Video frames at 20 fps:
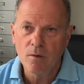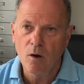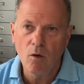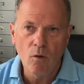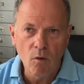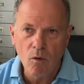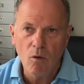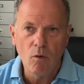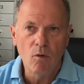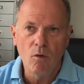
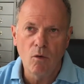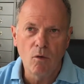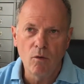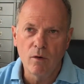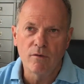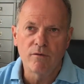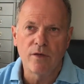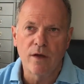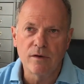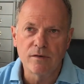
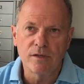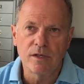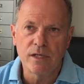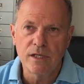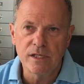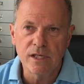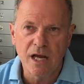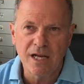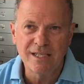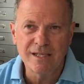all of those are
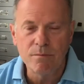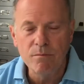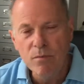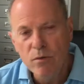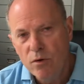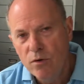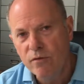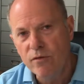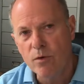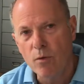designed to
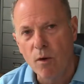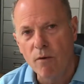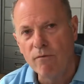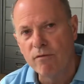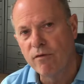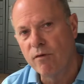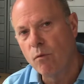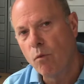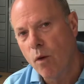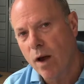move you on
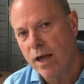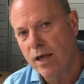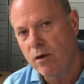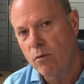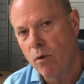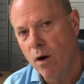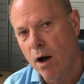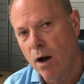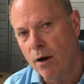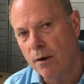from where
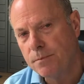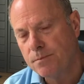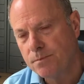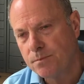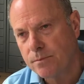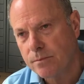you are.